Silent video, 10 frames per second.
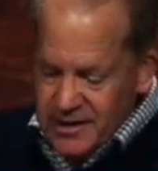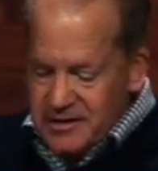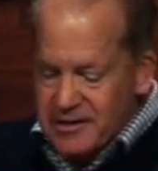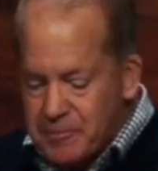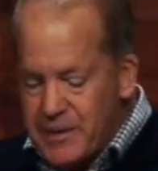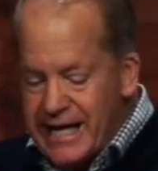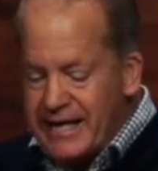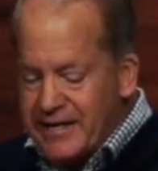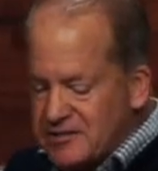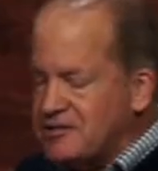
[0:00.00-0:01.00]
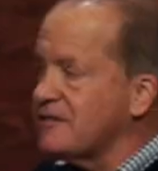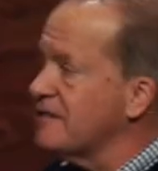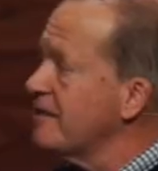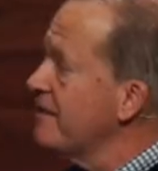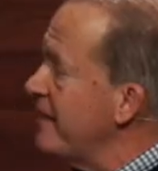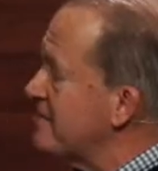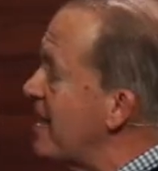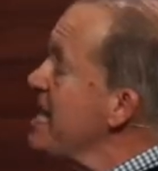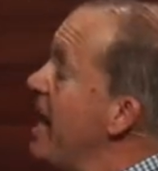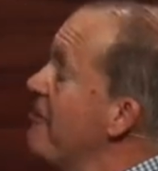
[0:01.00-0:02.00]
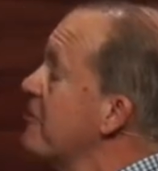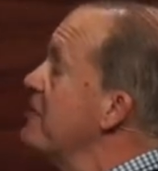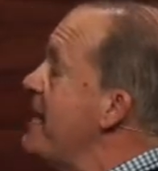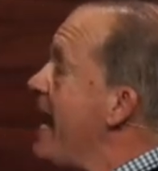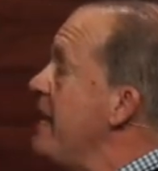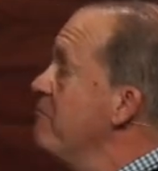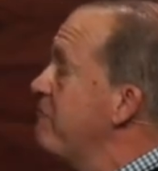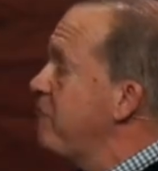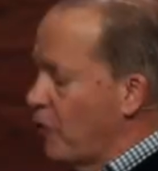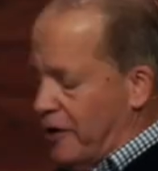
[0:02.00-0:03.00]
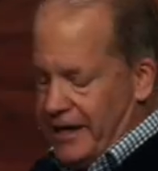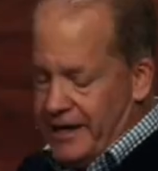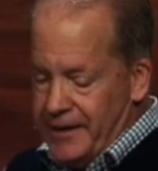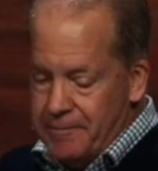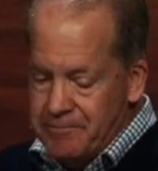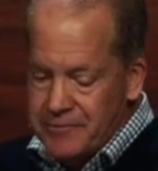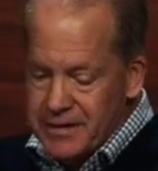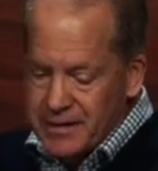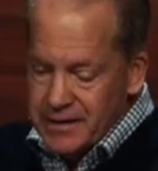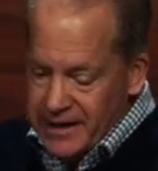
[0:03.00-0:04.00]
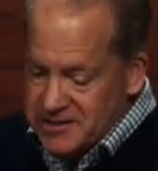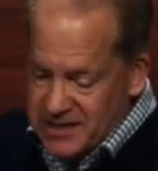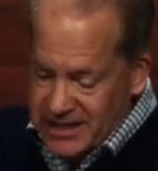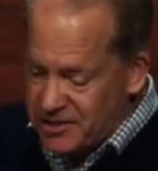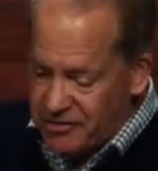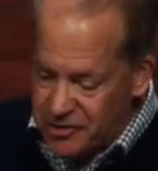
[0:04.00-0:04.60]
the beast, that's another name for him, it says in